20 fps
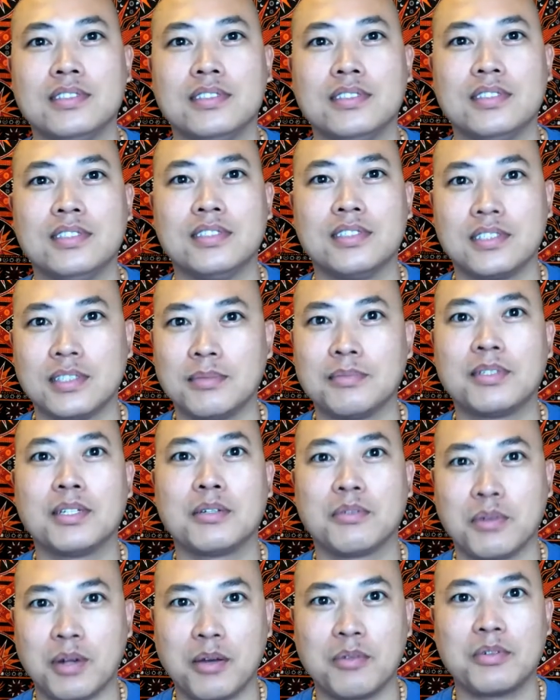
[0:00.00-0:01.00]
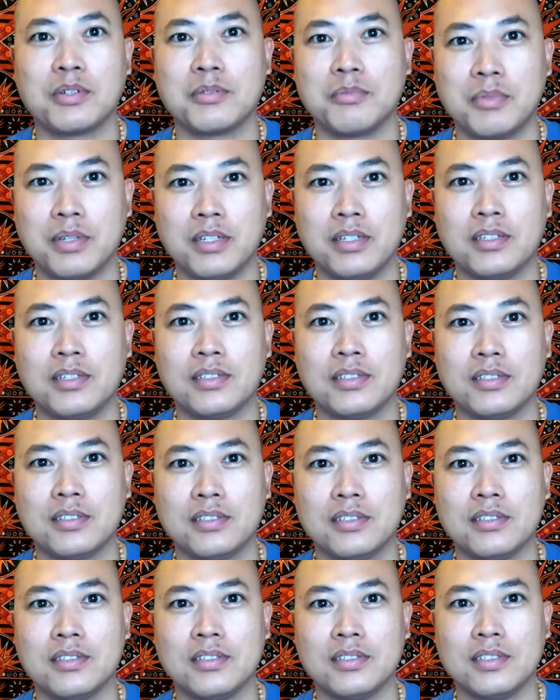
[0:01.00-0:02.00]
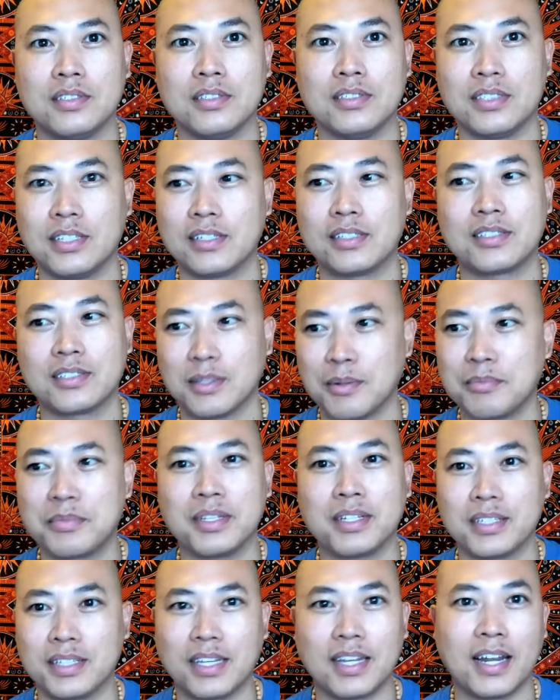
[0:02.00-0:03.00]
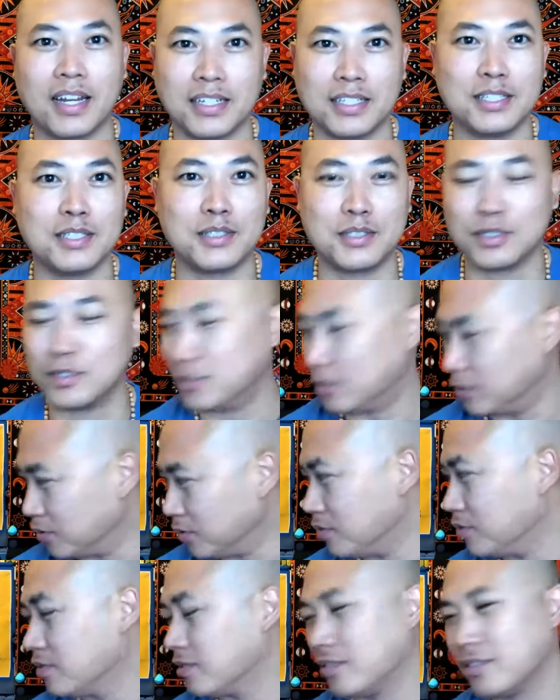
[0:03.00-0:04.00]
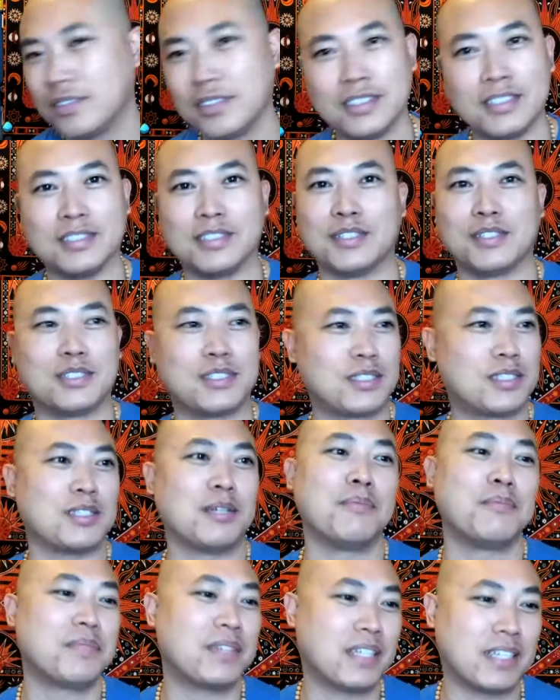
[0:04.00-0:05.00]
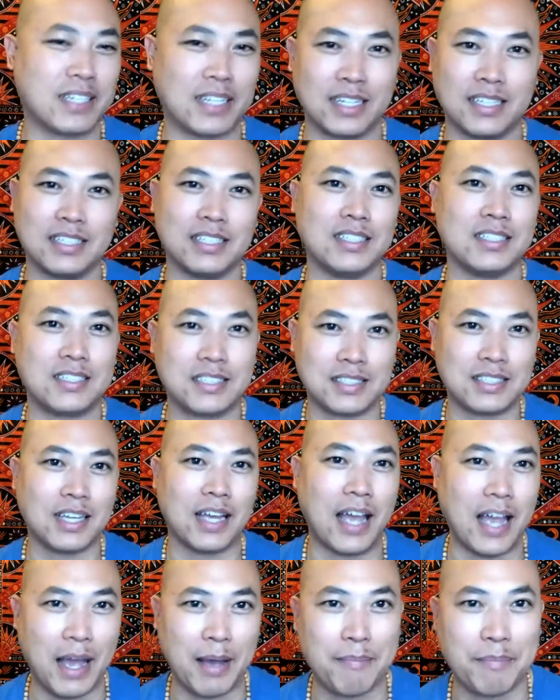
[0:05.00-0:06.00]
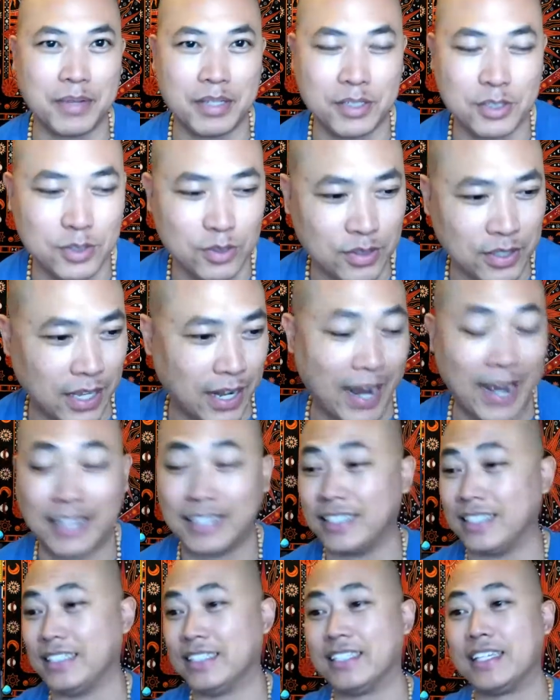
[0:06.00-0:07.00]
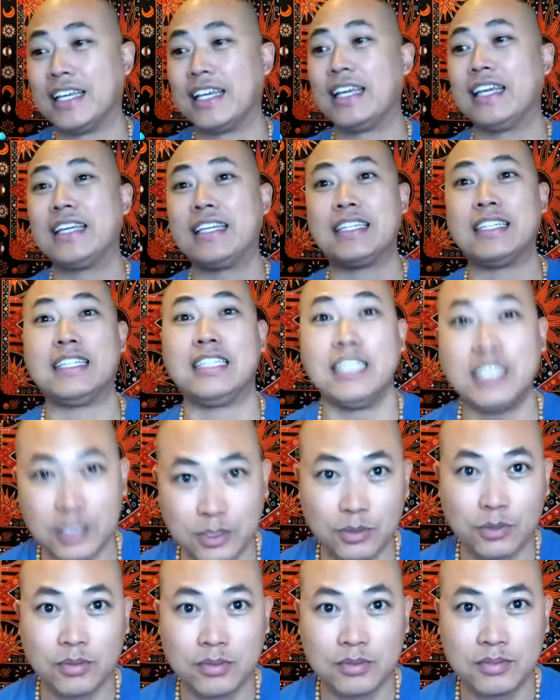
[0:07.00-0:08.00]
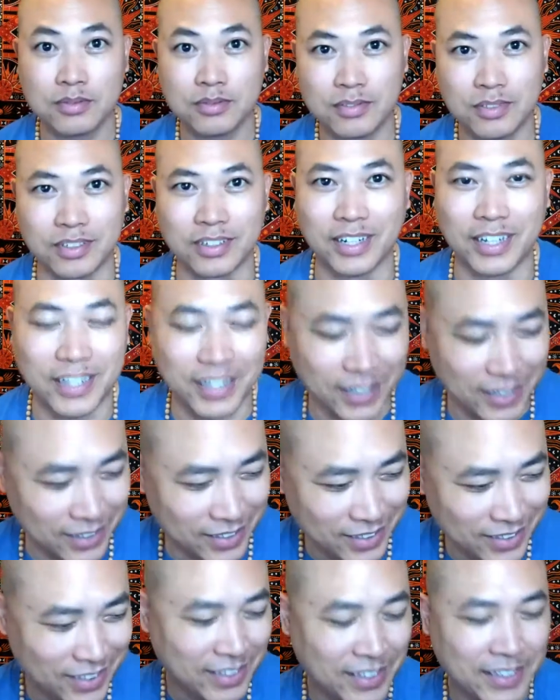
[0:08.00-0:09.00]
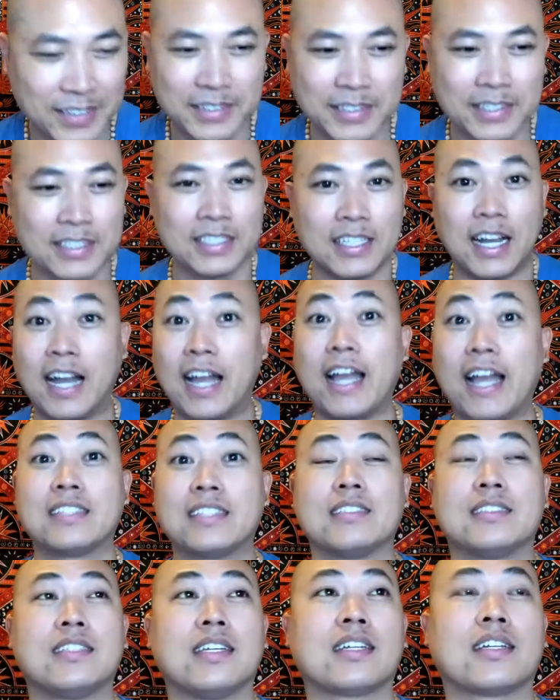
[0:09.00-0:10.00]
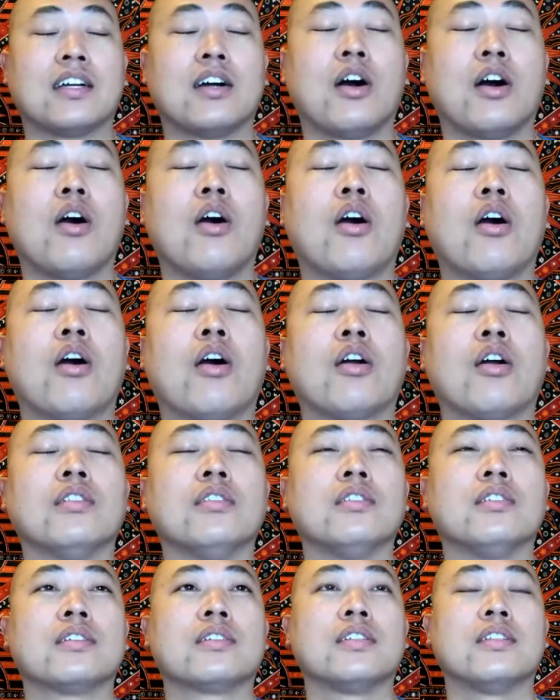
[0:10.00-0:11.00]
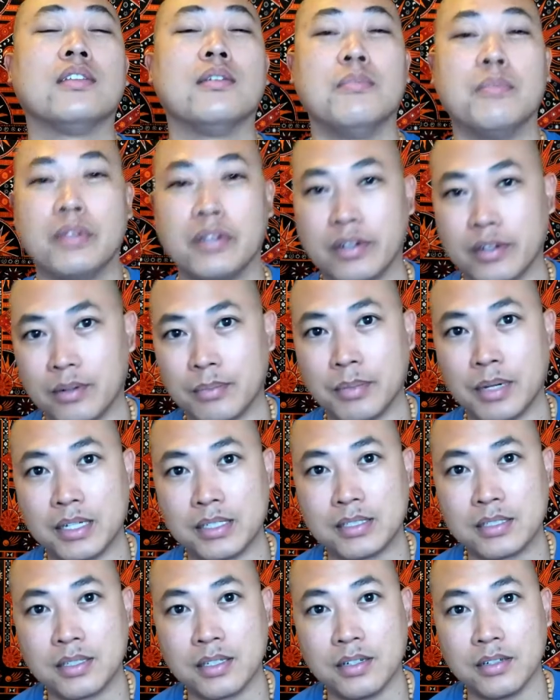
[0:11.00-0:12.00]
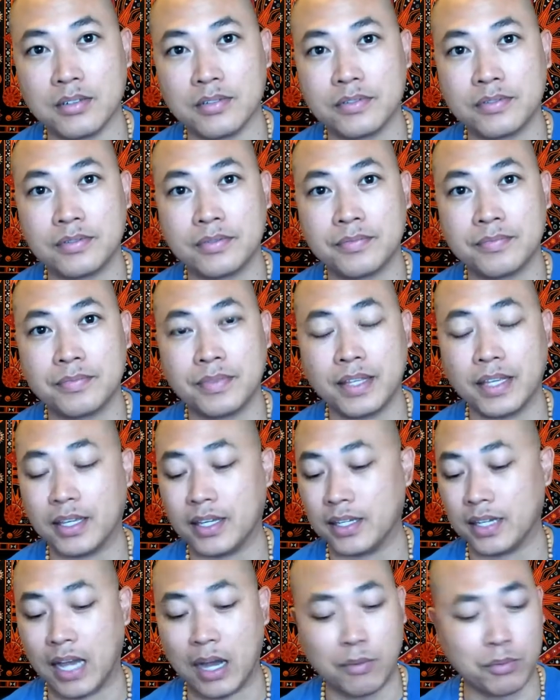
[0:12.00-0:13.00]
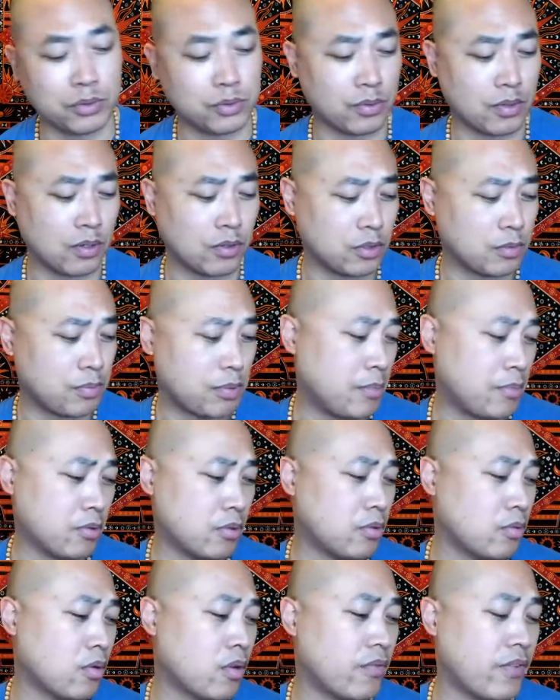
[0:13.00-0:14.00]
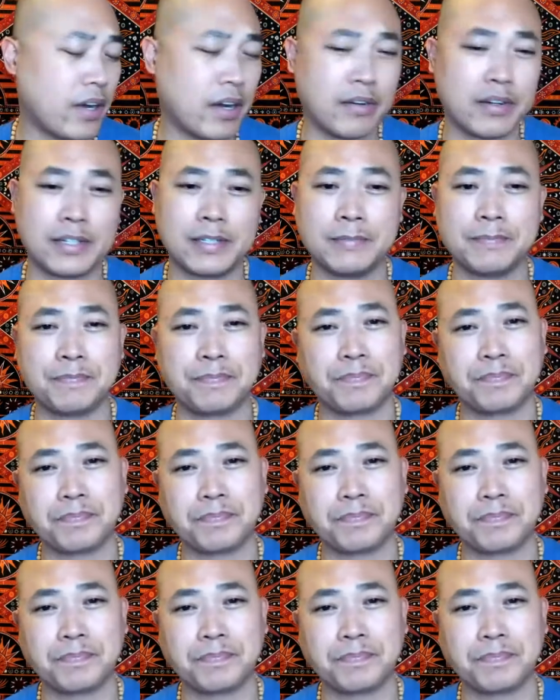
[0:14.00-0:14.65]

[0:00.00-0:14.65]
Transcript: is something wrong with me? Is there something that I need to do? Is there something that needs to happen so that I can heal? Right? I had to take a hard look in the mirror myself. And I was one of those people who were very,